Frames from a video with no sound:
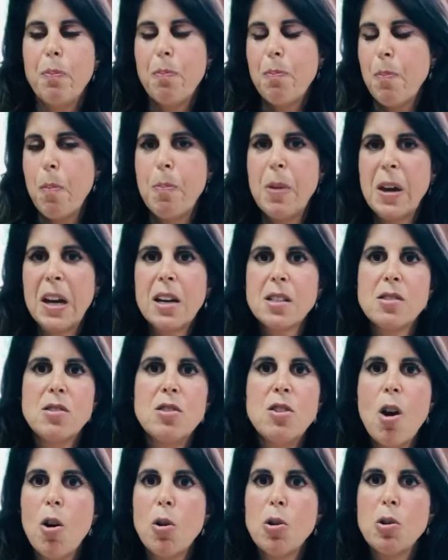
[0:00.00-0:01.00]
because
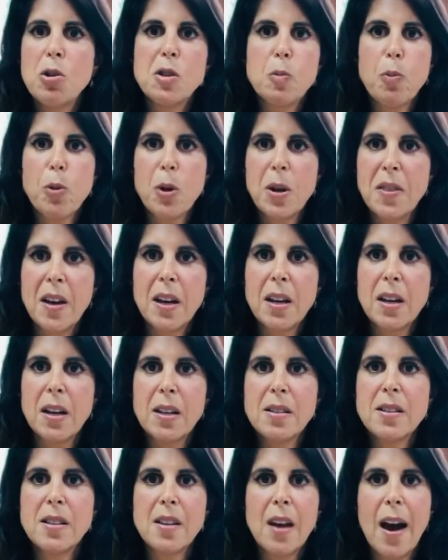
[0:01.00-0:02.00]
nose breathing
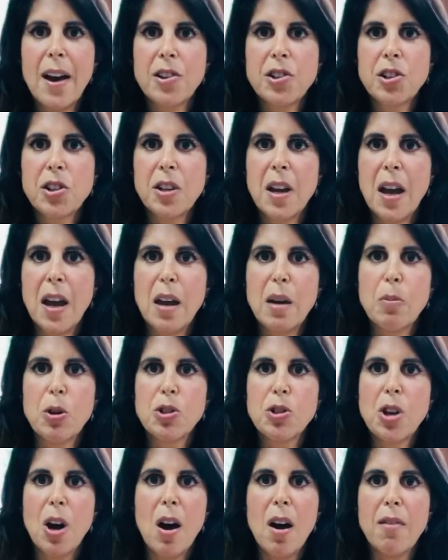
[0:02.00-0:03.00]
is actually able
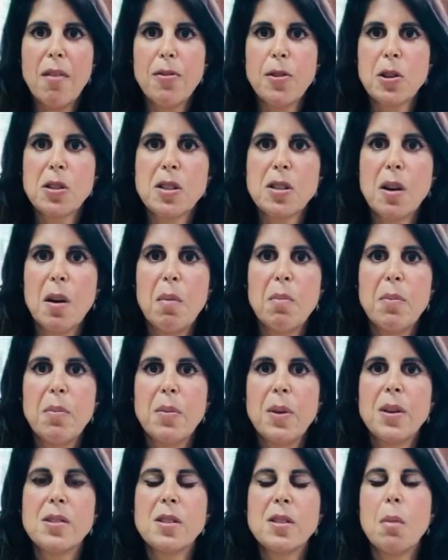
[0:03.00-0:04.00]
to offer some